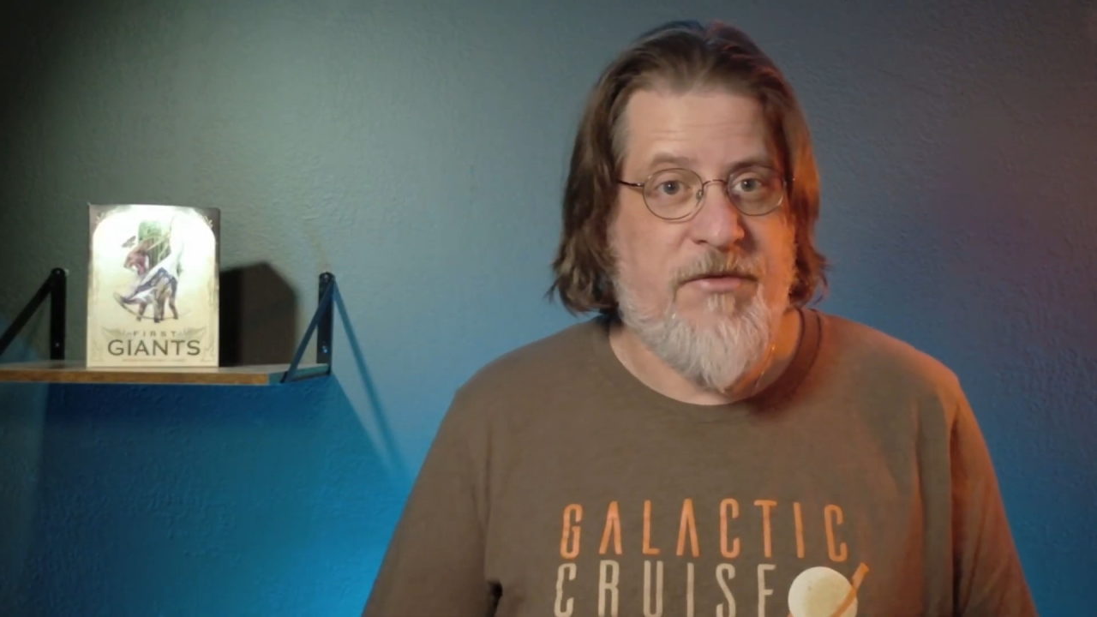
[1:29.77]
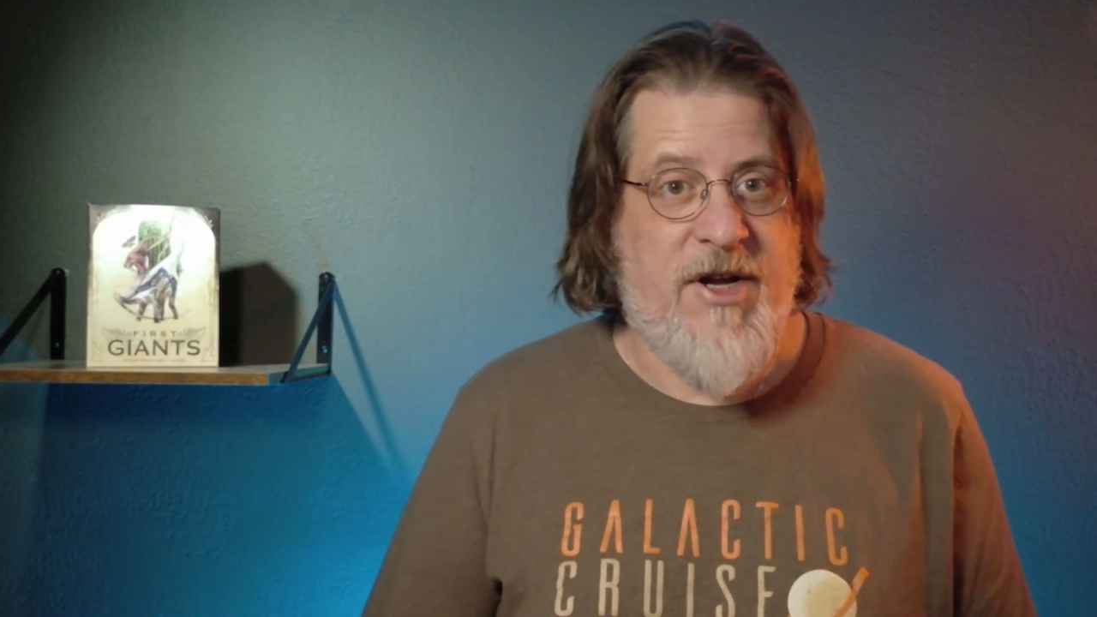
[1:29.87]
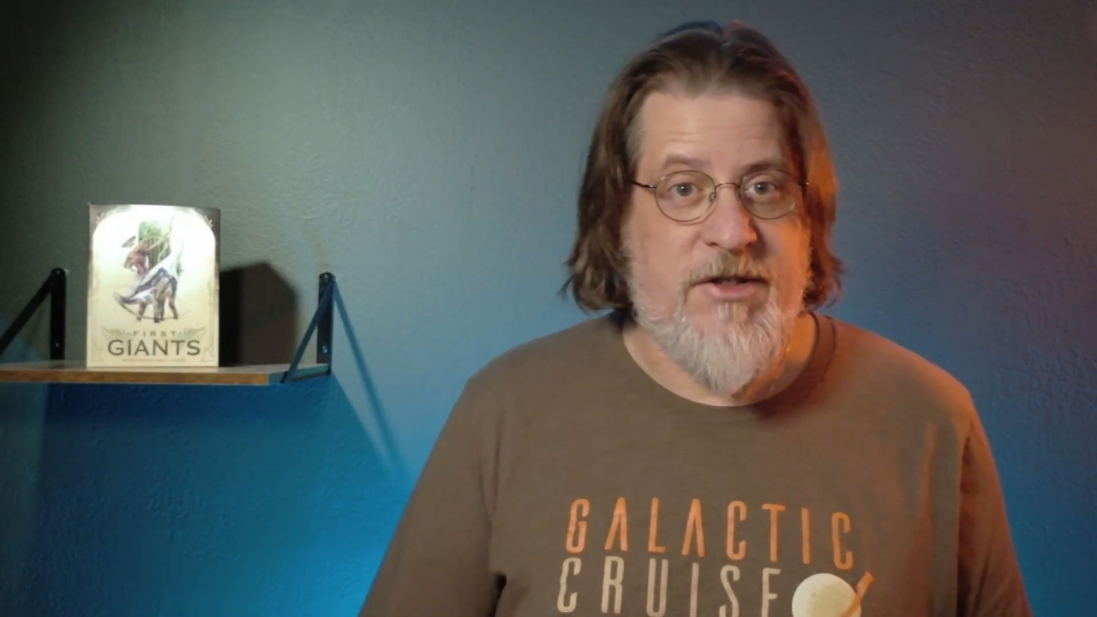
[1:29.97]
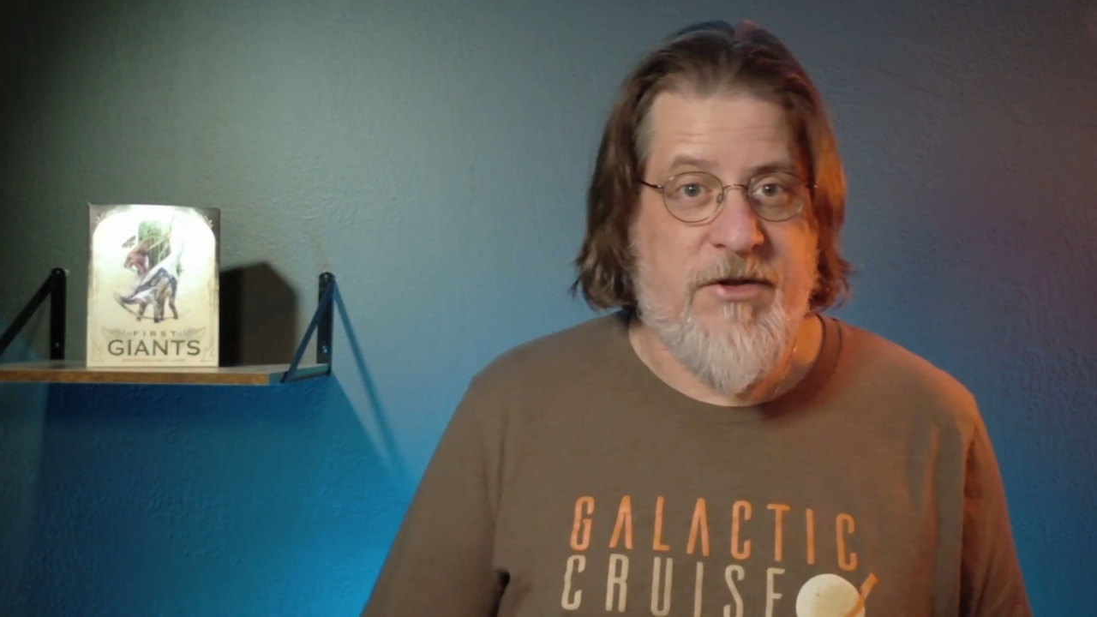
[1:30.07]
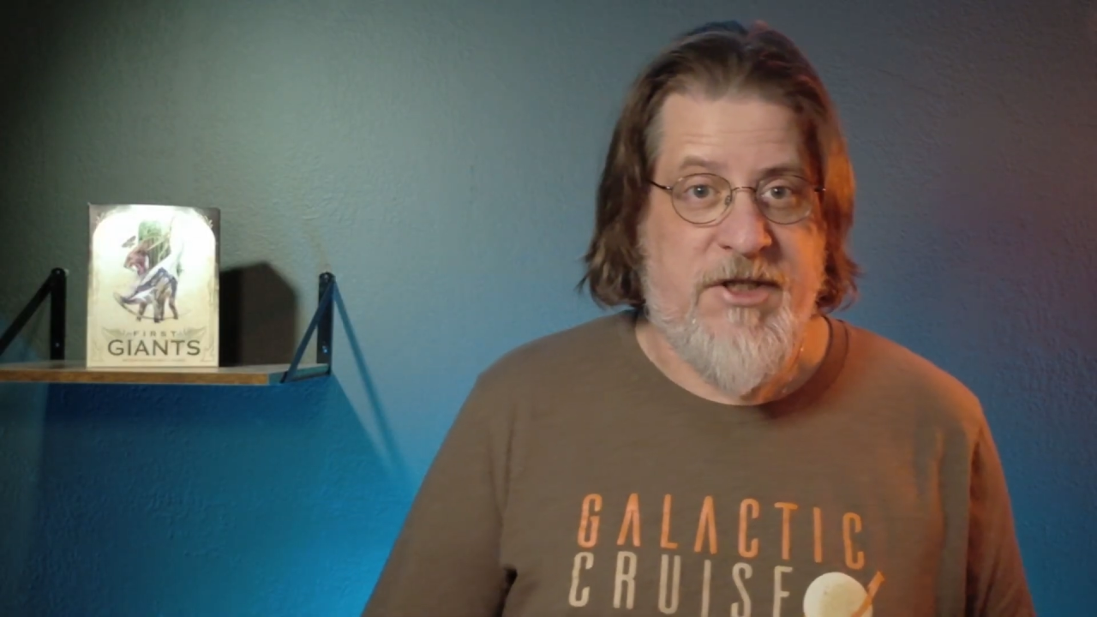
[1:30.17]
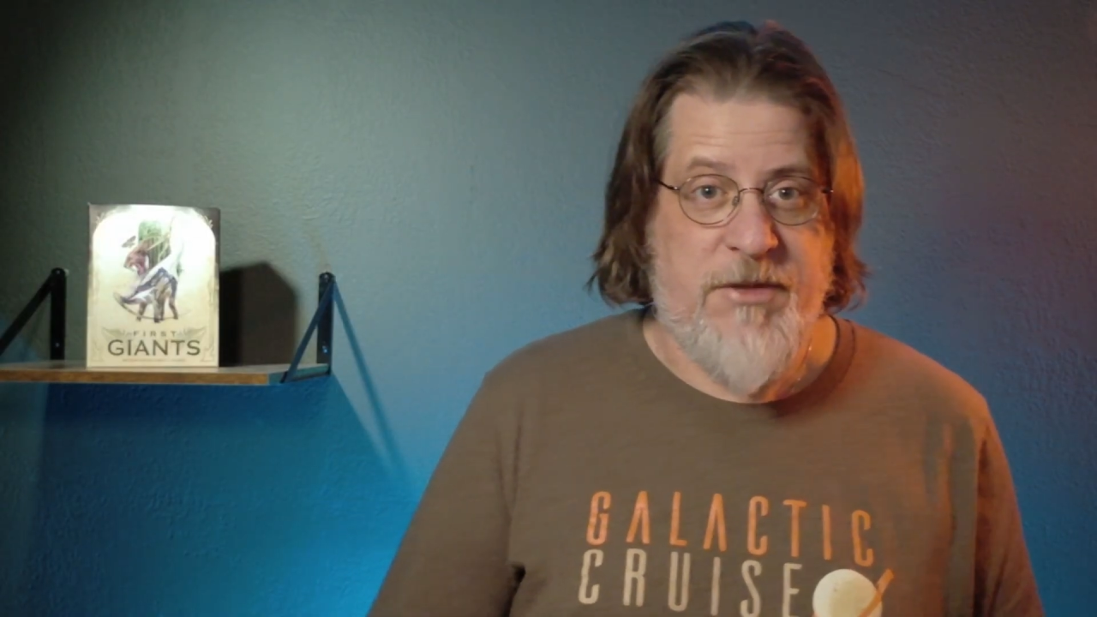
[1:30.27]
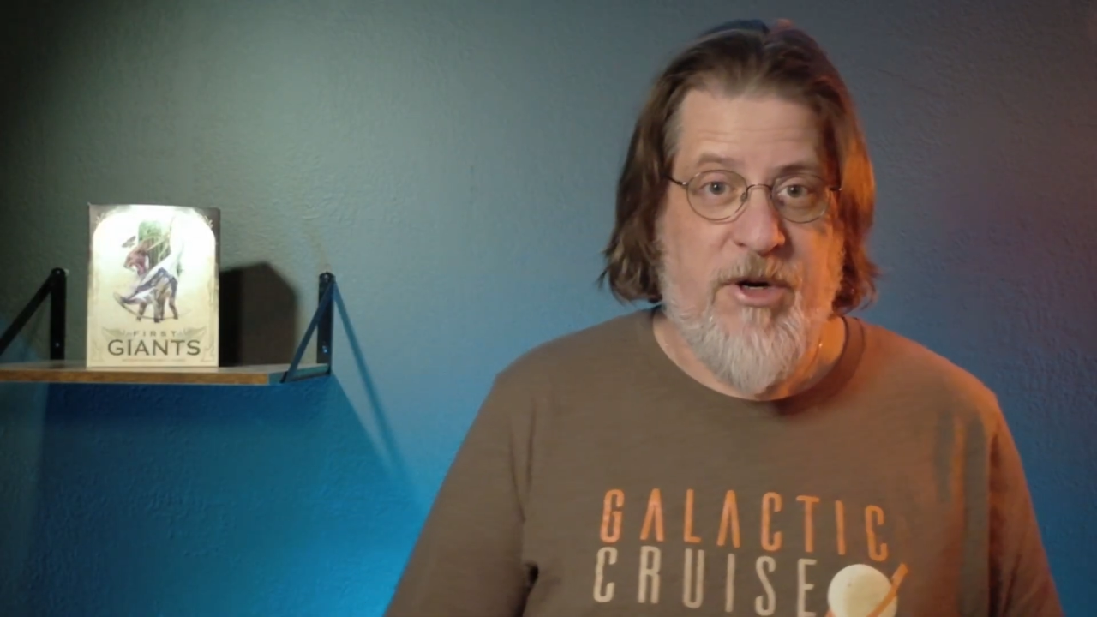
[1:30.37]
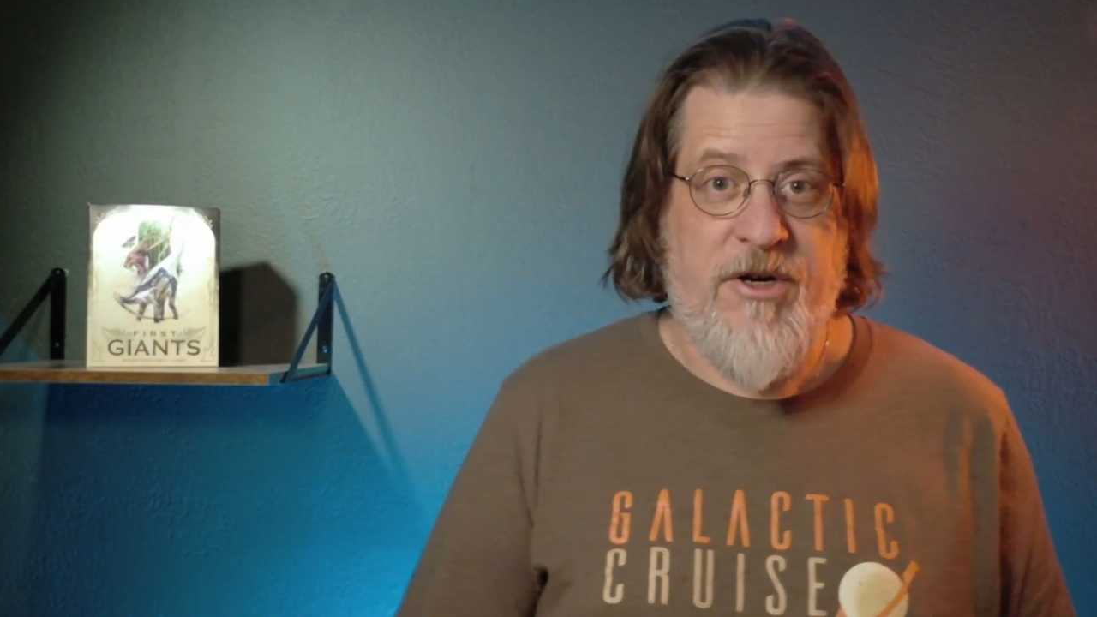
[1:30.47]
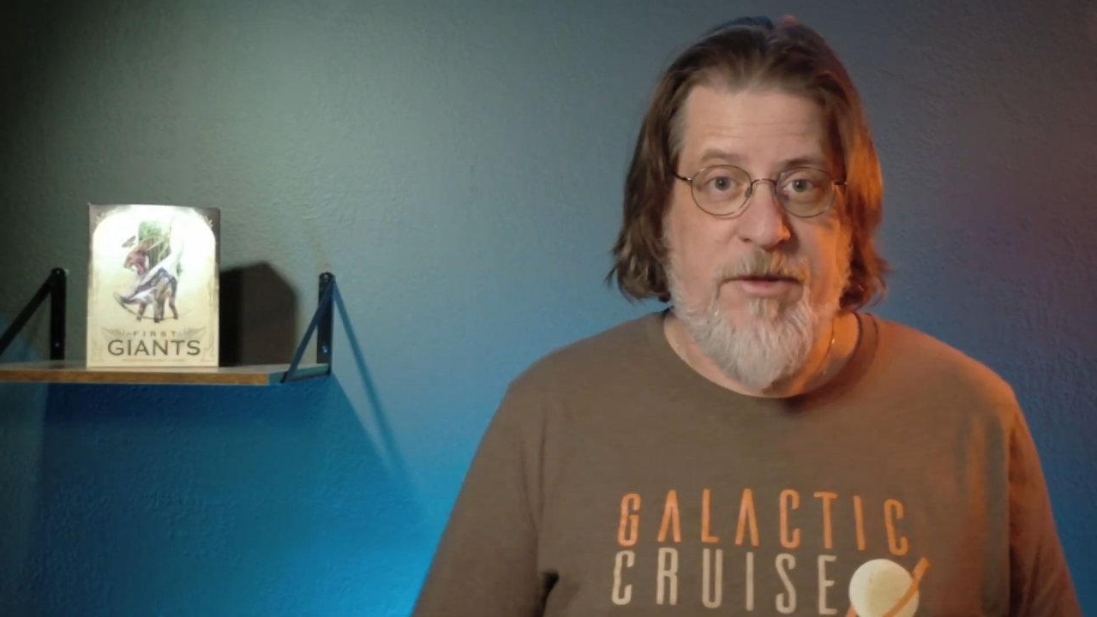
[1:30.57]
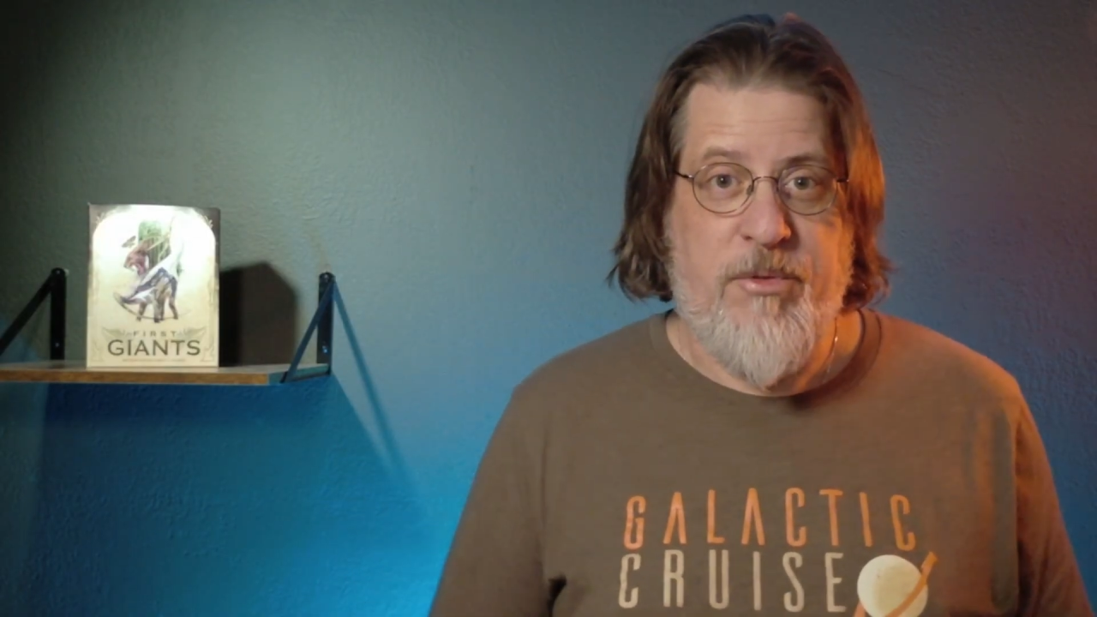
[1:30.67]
fossils as part of the